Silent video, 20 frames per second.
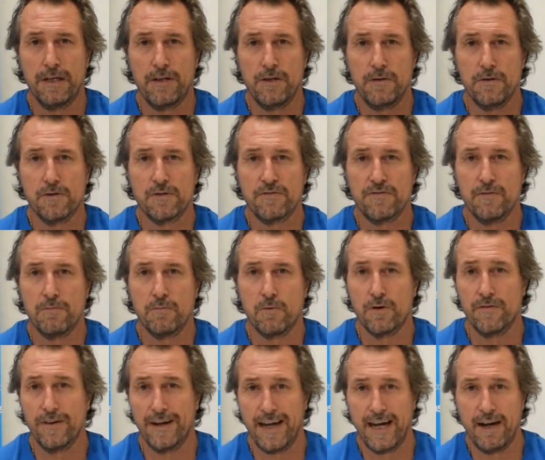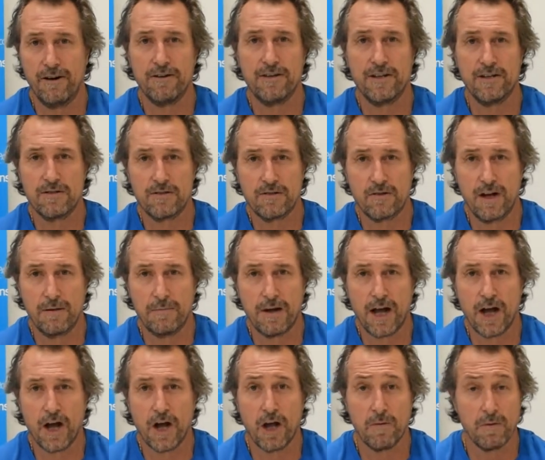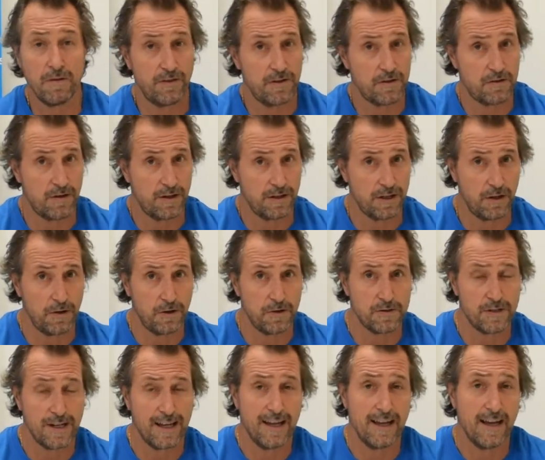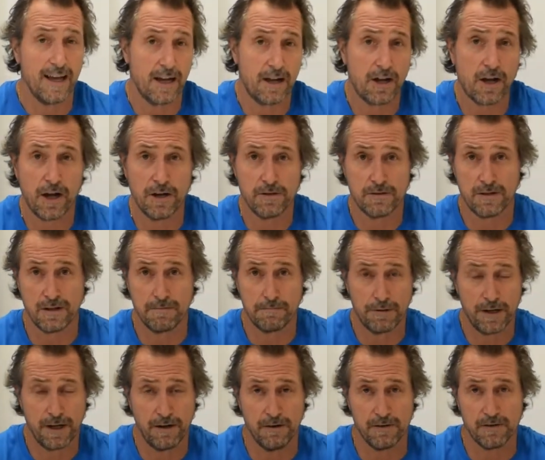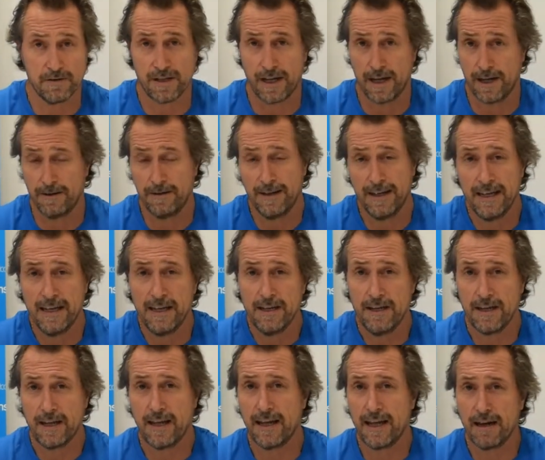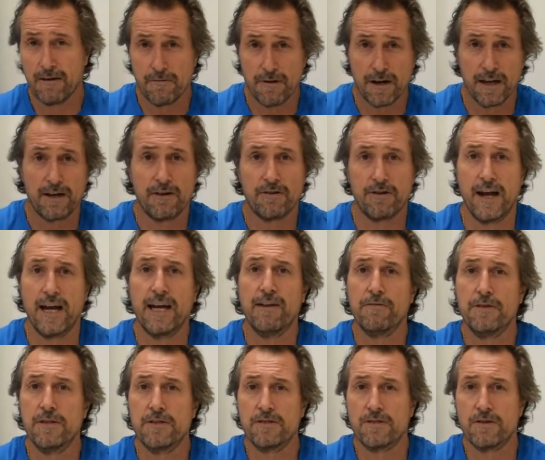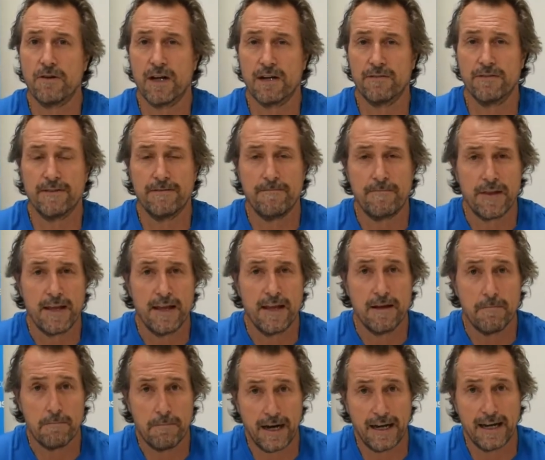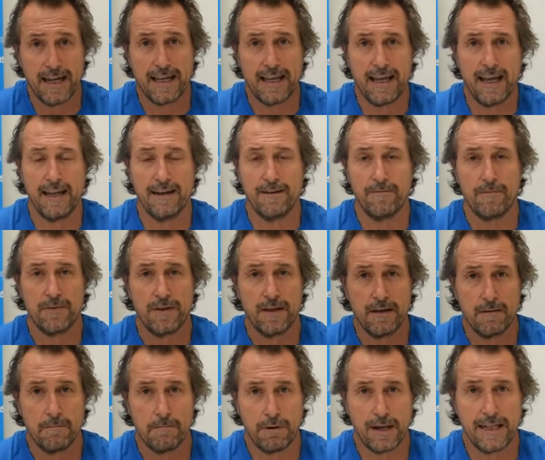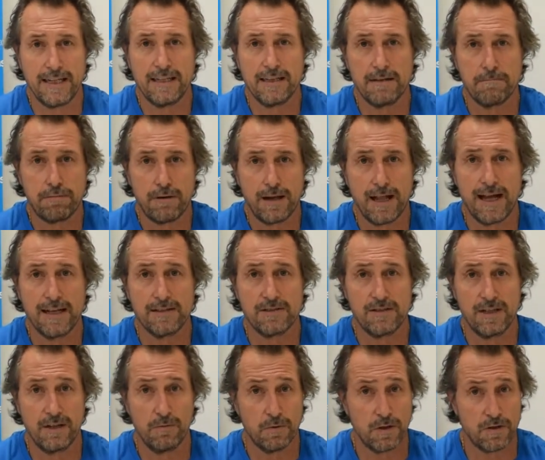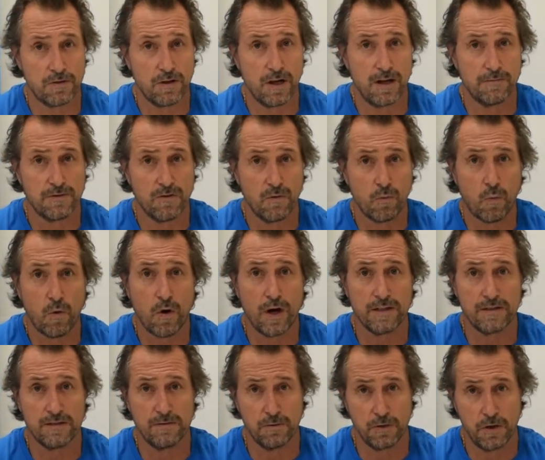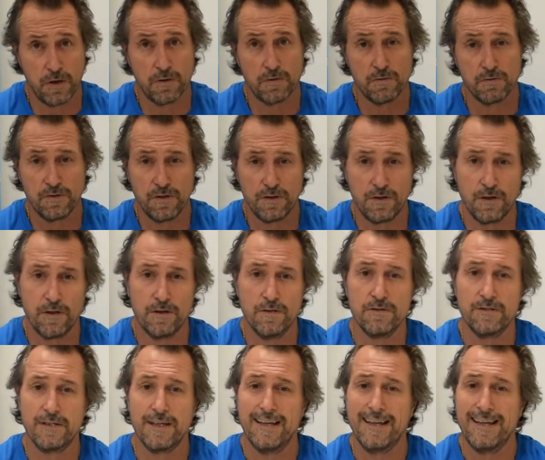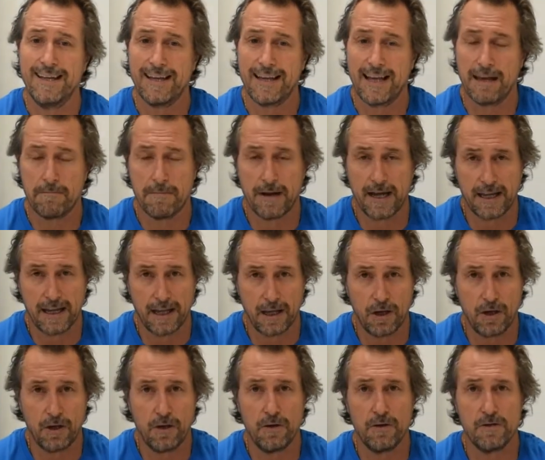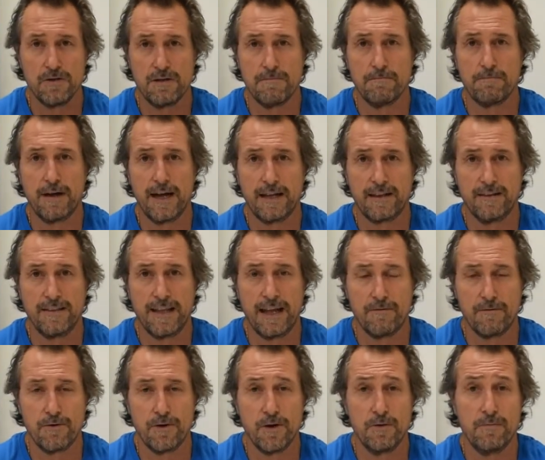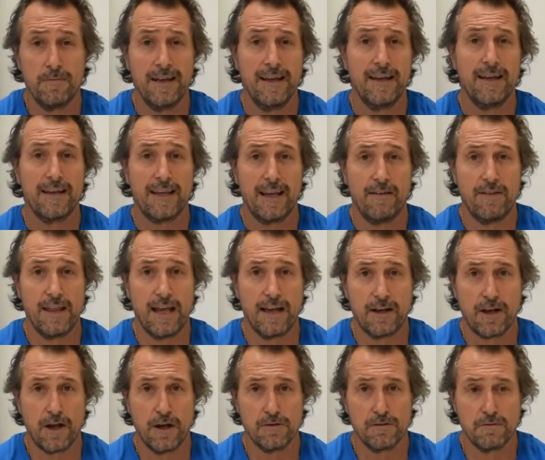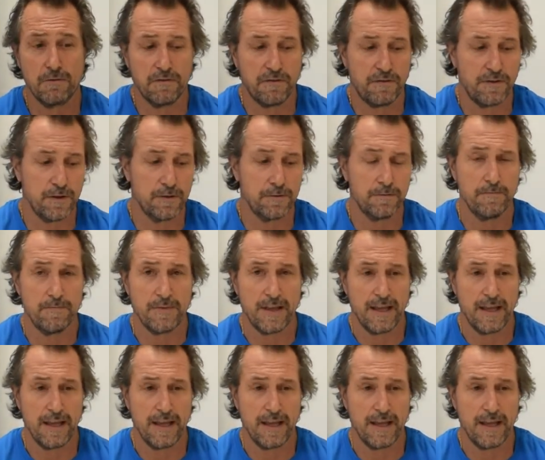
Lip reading: used for more of a heritage type home if you're trying to use a coastal appearance. So you can get really creative with this side of it. But again, blending the plants in with the types of whites or neutrals you use can make a huge impact on that room, give you that coastal feel.